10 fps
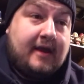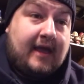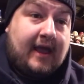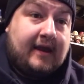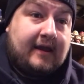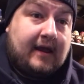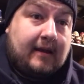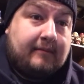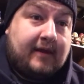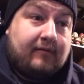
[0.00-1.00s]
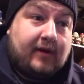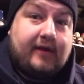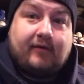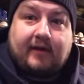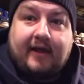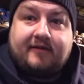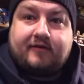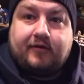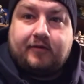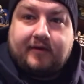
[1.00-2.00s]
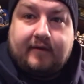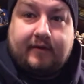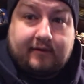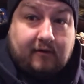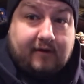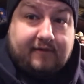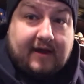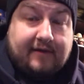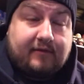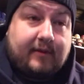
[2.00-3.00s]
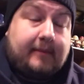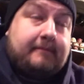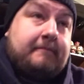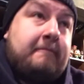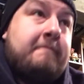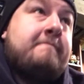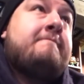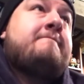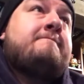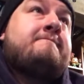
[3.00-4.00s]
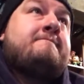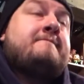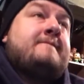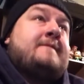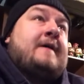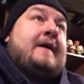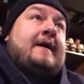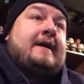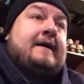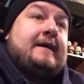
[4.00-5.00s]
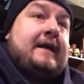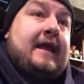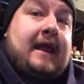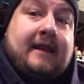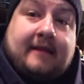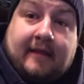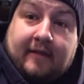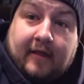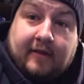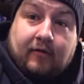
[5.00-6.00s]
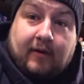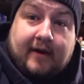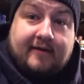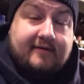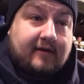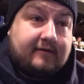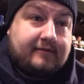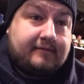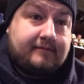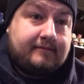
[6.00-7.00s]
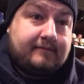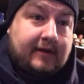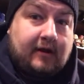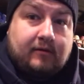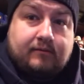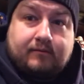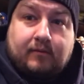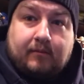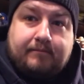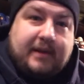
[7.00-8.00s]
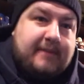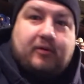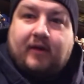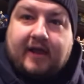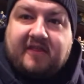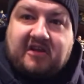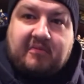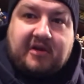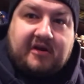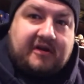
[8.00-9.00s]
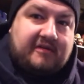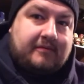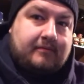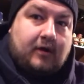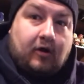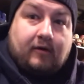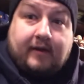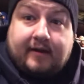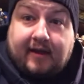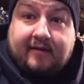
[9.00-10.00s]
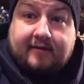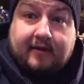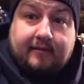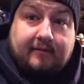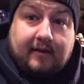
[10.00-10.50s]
And it really relates to TV-35 for me. And the greatness of, you know, people in the community. Art Lendensky.